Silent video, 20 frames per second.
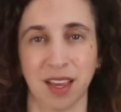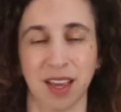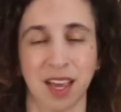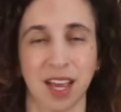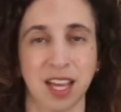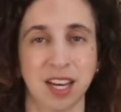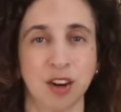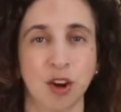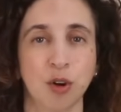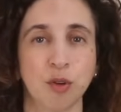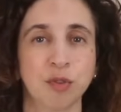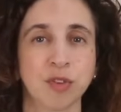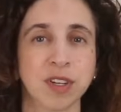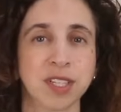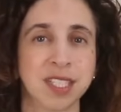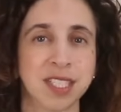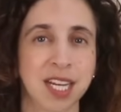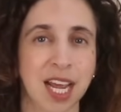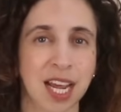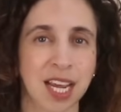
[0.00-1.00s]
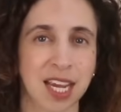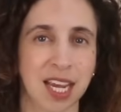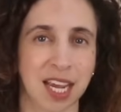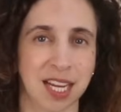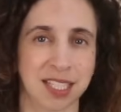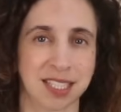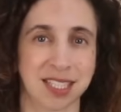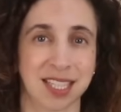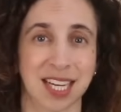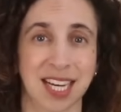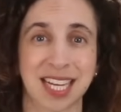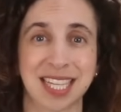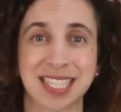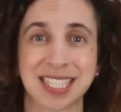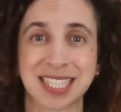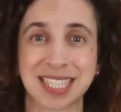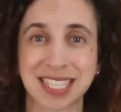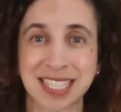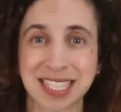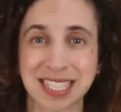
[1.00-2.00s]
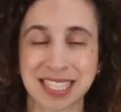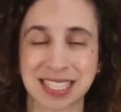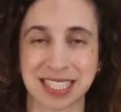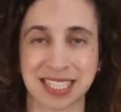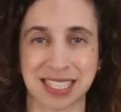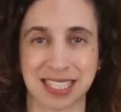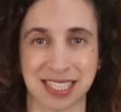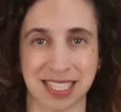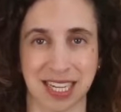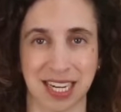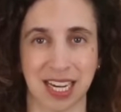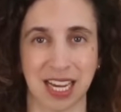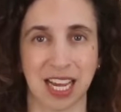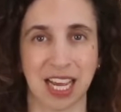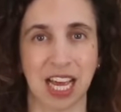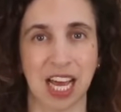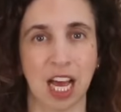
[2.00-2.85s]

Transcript: And over decades, the consistency